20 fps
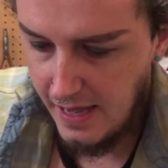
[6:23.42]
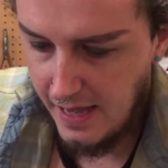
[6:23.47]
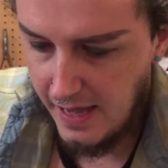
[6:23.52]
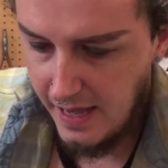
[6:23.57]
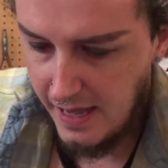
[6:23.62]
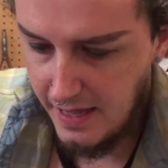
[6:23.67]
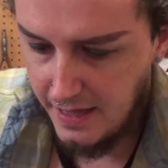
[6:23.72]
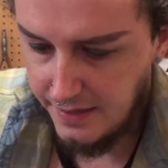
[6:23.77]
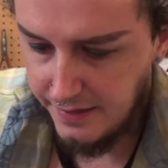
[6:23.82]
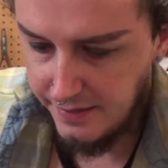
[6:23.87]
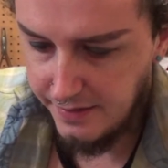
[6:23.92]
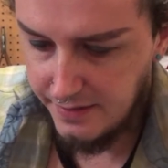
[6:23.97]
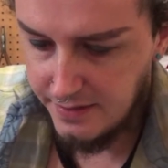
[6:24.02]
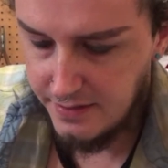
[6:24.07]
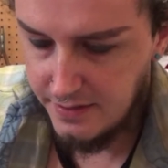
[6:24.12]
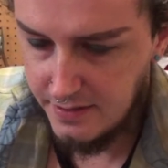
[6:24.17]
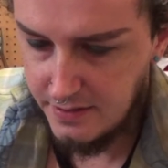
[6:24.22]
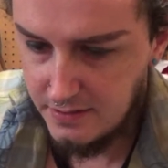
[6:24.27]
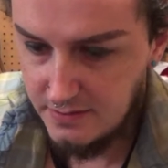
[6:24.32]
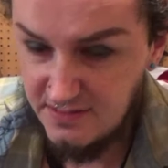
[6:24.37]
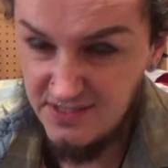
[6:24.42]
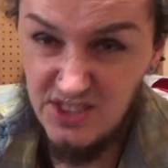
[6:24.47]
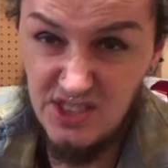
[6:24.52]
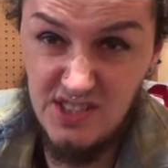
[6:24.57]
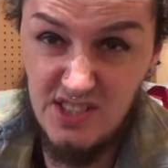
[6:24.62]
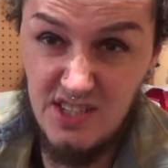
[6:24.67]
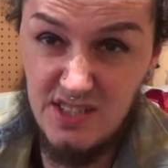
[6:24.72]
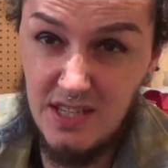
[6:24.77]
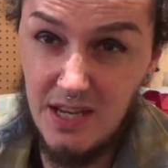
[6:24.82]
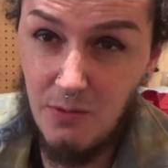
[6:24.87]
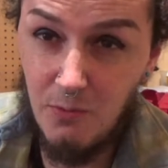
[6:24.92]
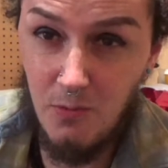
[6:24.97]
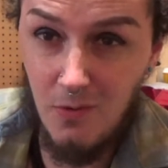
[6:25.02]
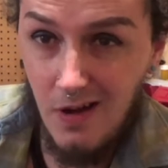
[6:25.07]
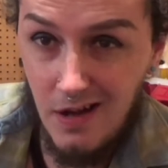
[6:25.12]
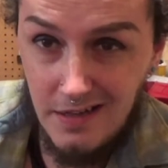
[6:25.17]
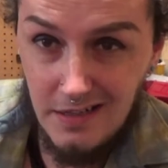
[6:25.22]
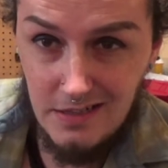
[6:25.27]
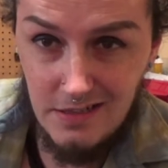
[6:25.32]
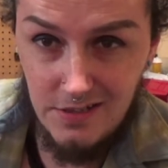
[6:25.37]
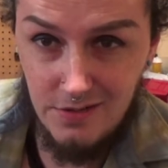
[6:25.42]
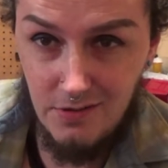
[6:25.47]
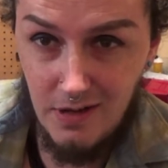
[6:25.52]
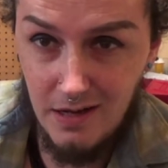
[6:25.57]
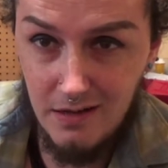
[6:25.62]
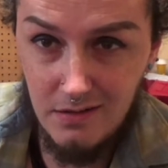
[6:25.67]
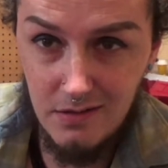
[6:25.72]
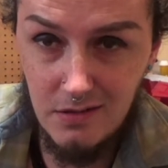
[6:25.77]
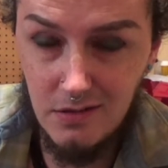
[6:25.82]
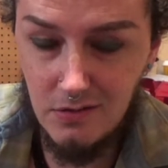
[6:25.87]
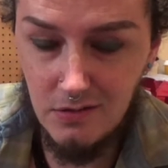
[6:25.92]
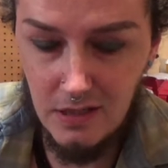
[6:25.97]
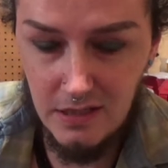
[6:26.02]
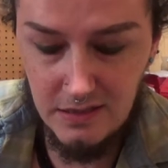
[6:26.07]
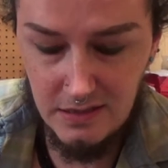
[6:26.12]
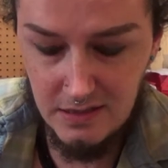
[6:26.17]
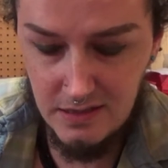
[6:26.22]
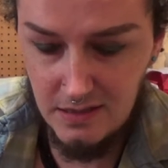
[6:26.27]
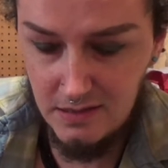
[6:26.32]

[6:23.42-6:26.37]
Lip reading: And just because I wanted to, I don't know, I